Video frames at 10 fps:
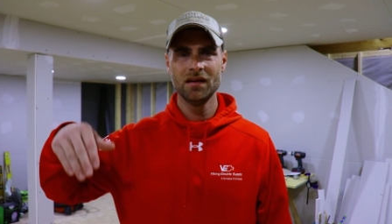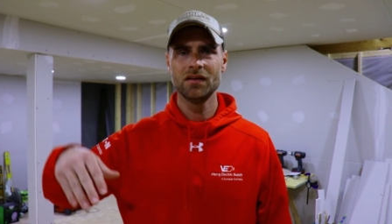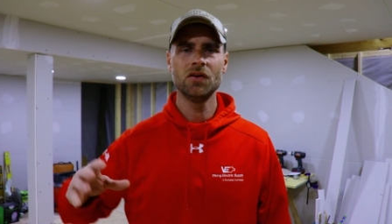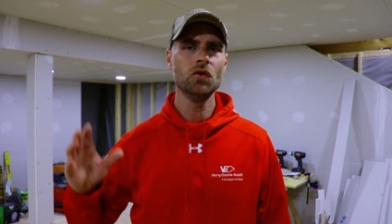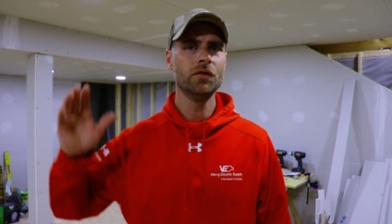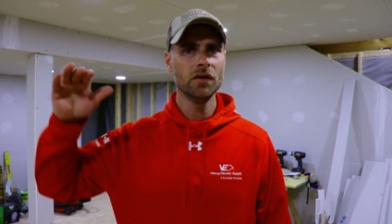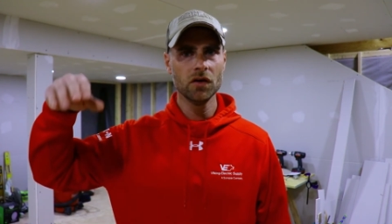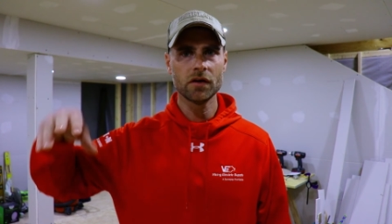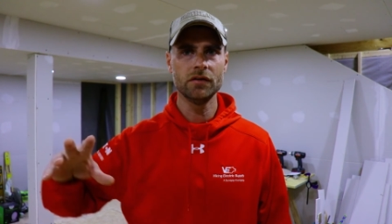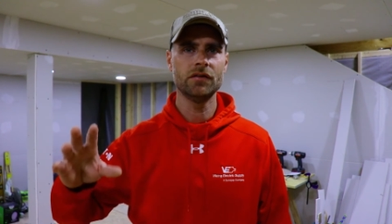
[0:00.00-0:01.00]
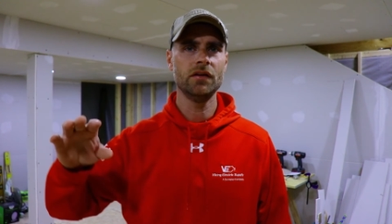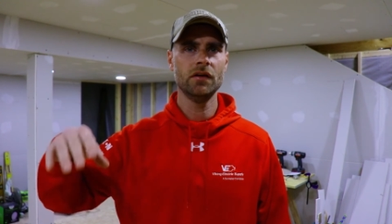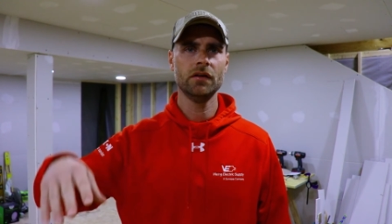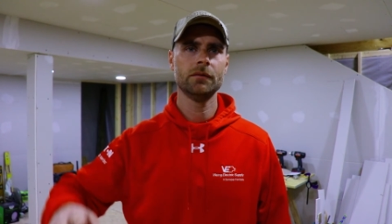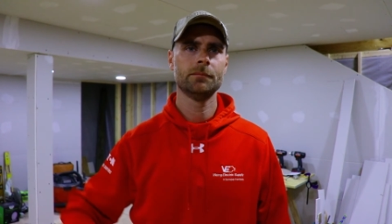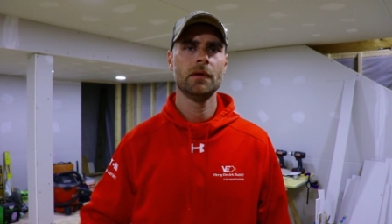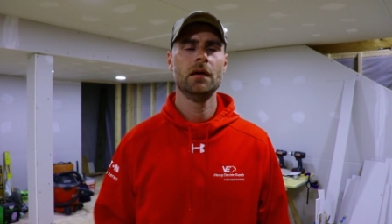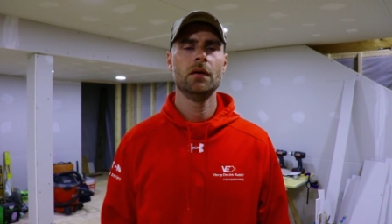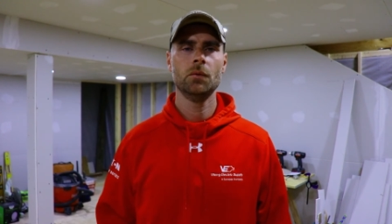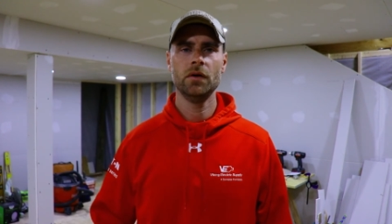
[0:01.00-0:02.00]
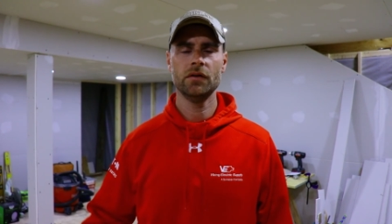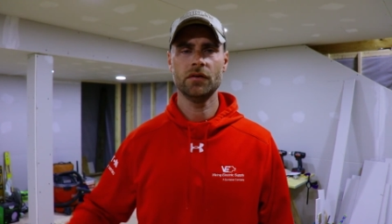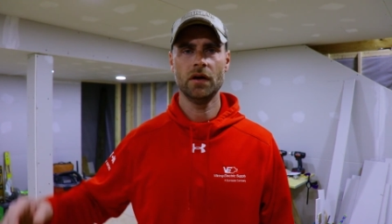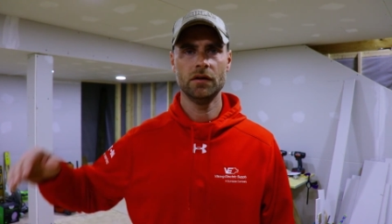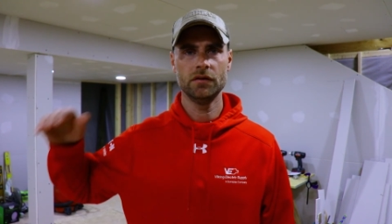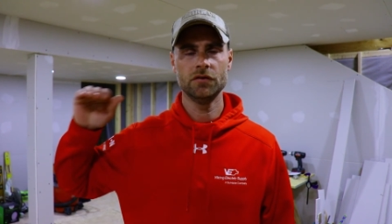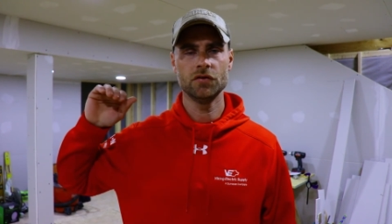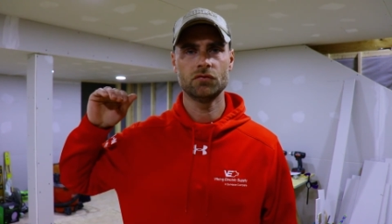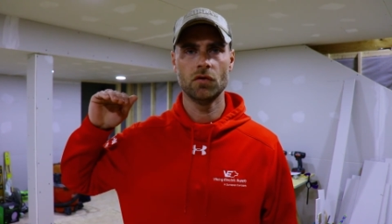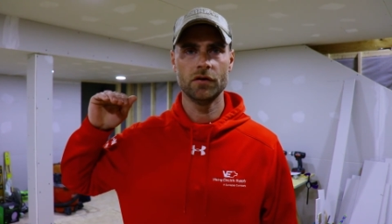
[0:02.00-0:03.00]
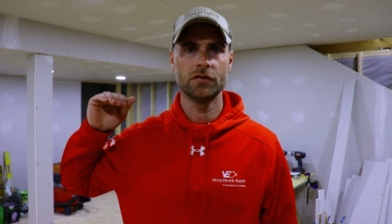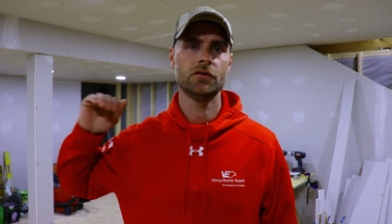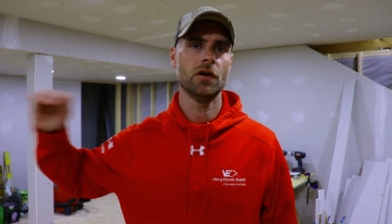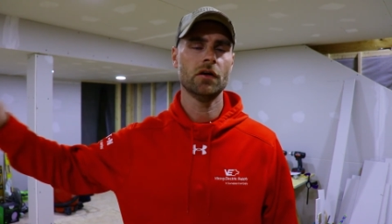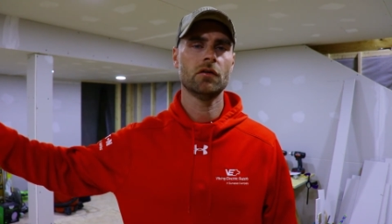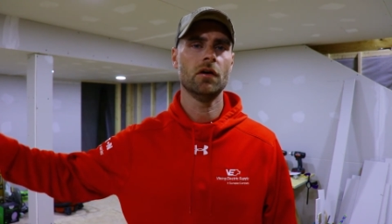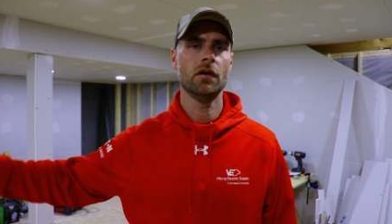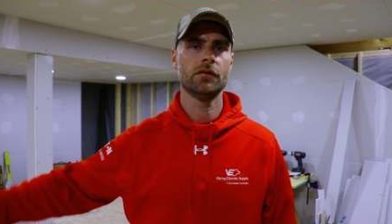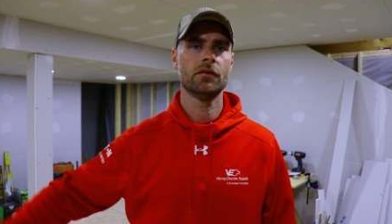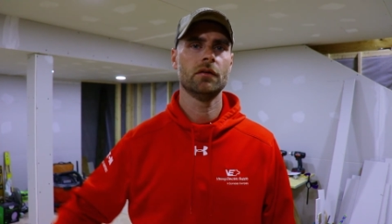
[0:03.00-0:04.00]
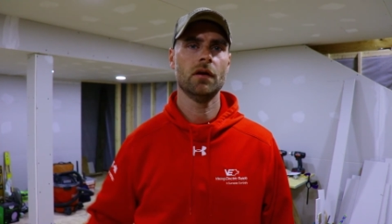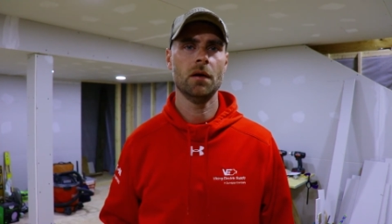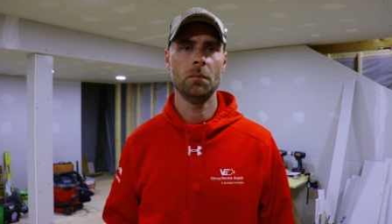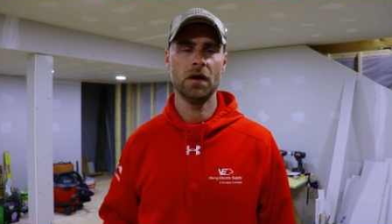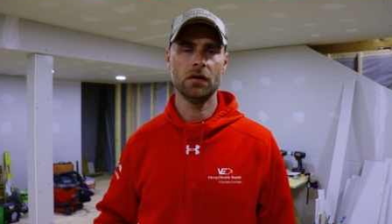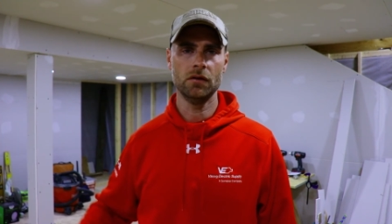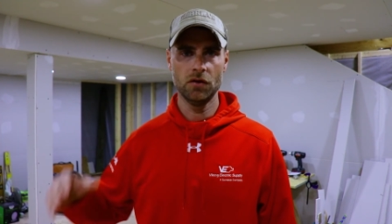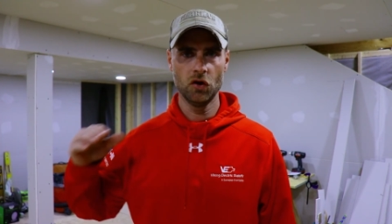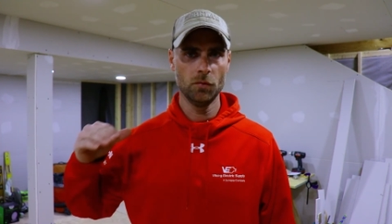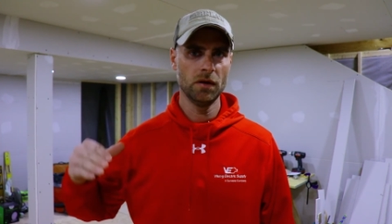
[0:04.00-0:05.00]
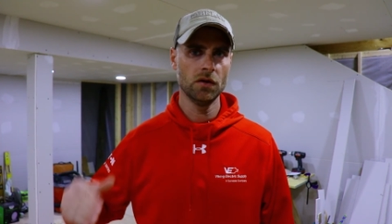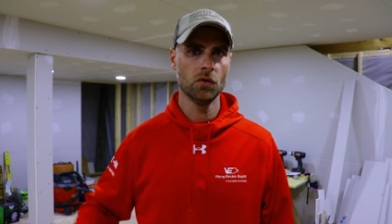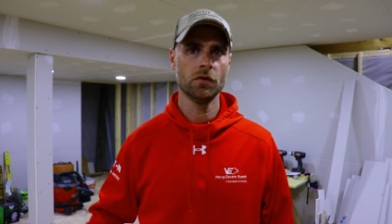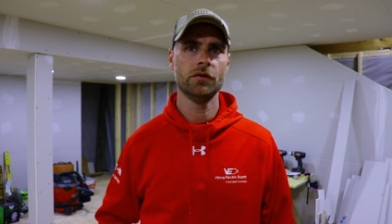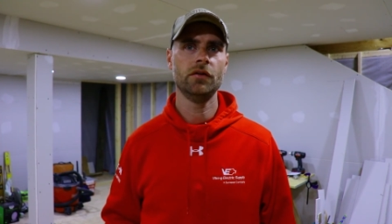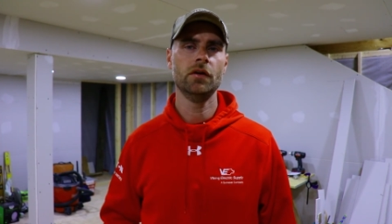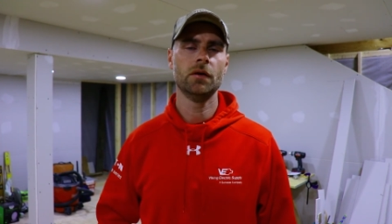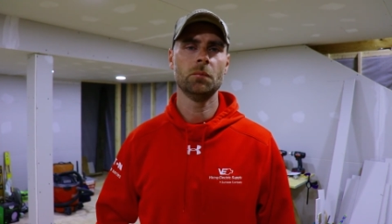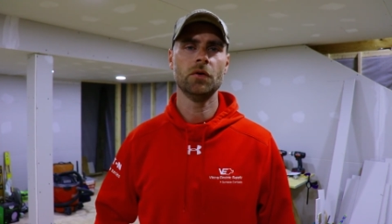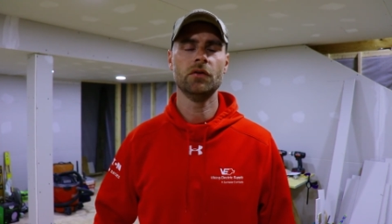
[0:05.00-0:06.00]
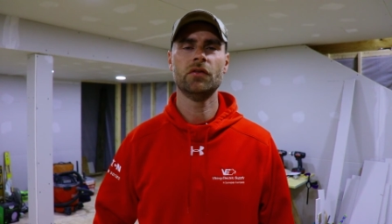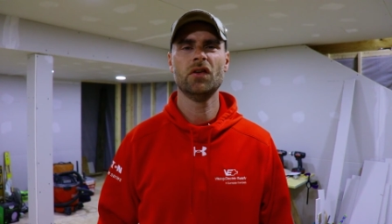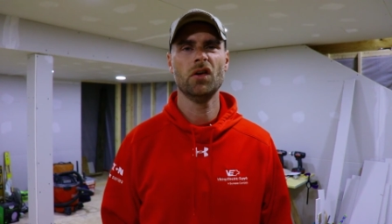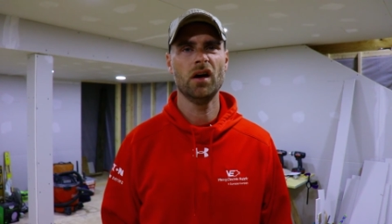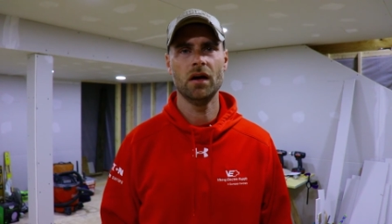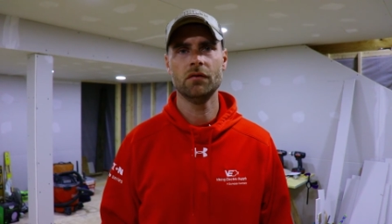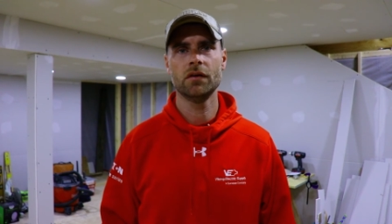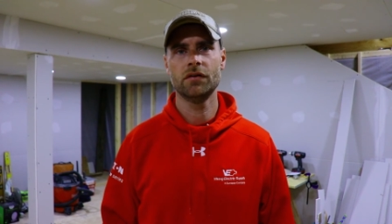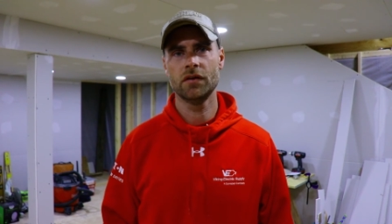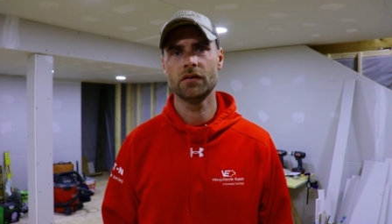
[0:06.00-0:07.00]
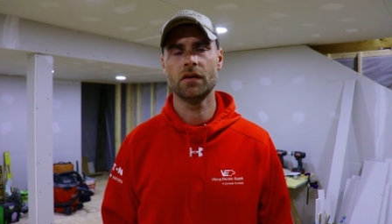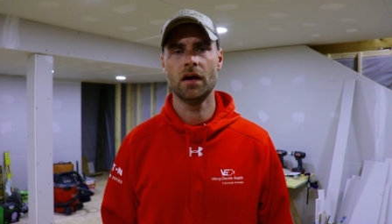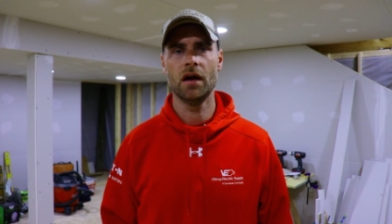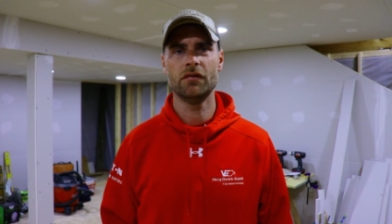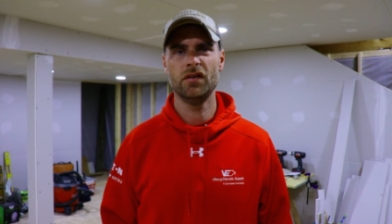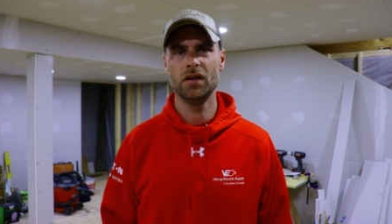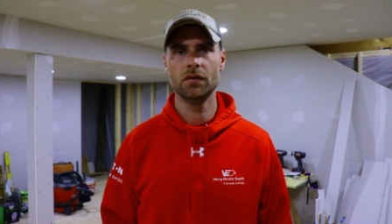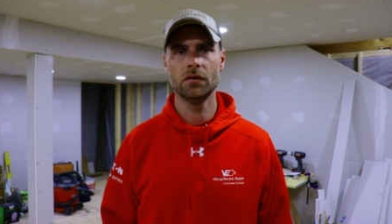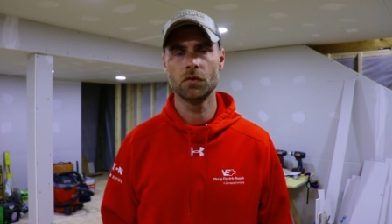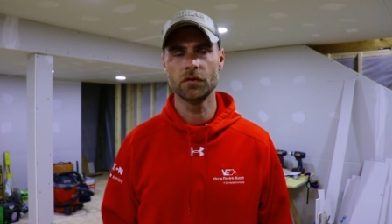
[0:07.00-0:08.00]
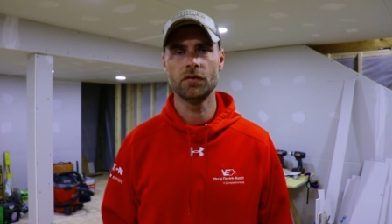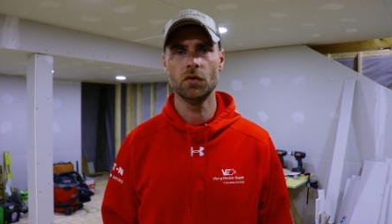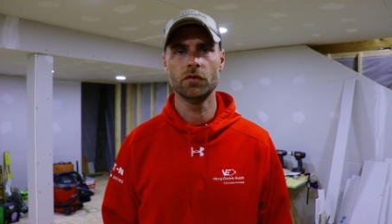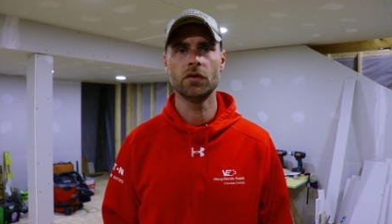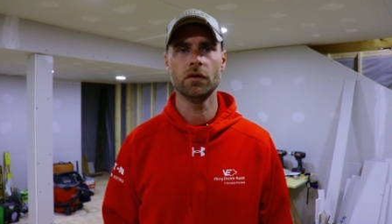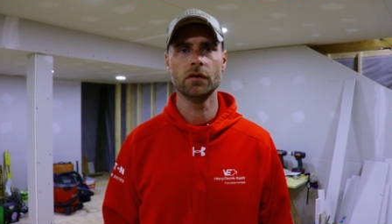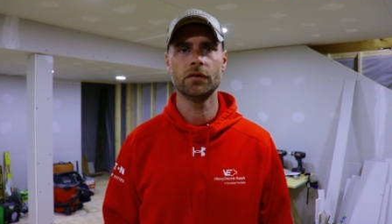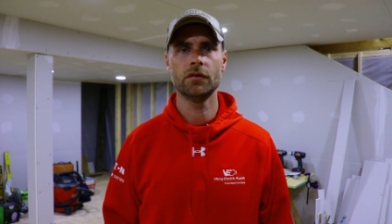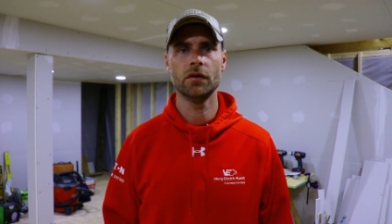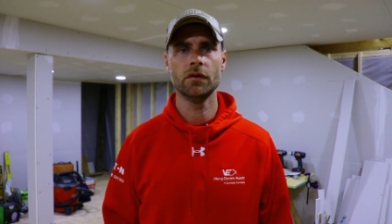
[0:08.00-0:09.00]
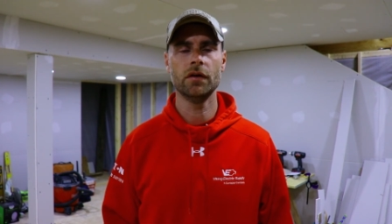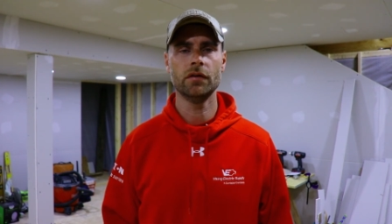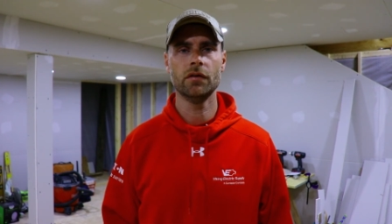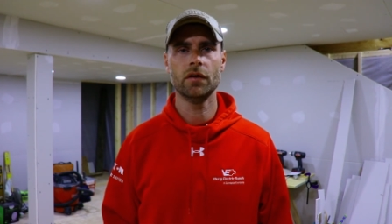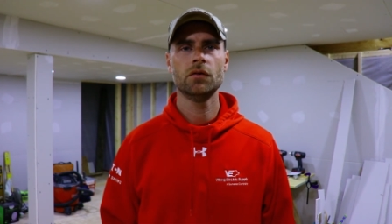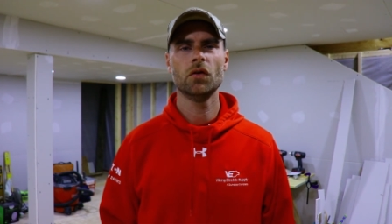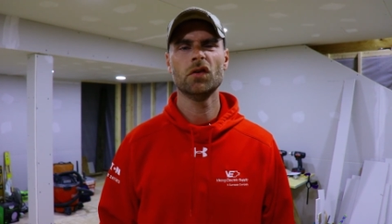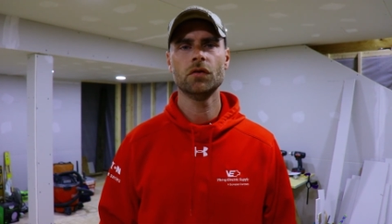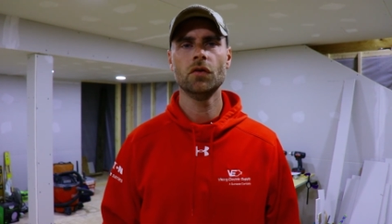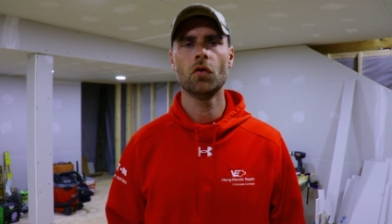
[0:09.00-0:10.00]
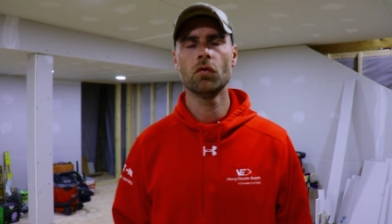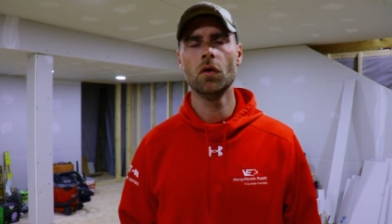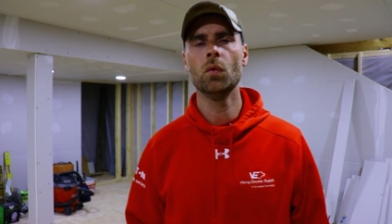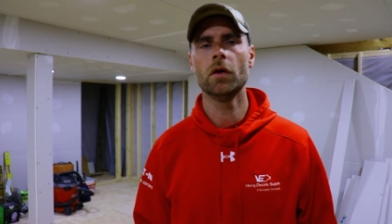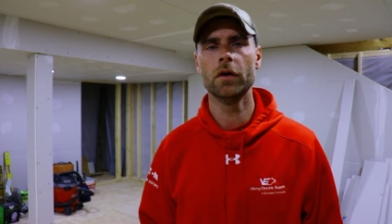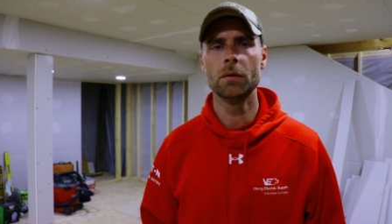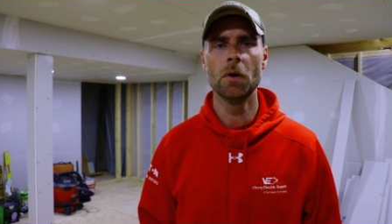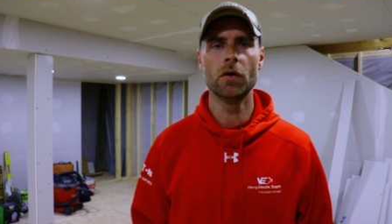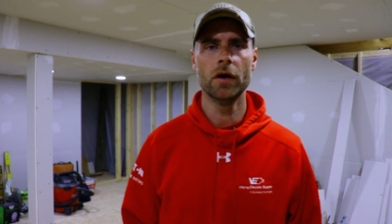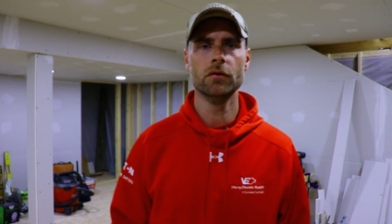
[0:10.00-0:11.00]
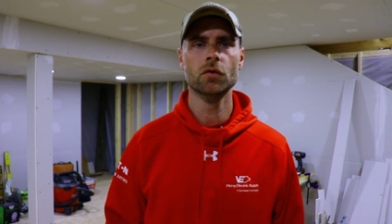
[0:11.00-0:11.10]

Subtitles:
goofy looking ceiling, we decided to just run it straight across and make a little bit lower ceiling, but you still have 6.5 feet or so of clearance underneath it there. So there's no real worry about headroom.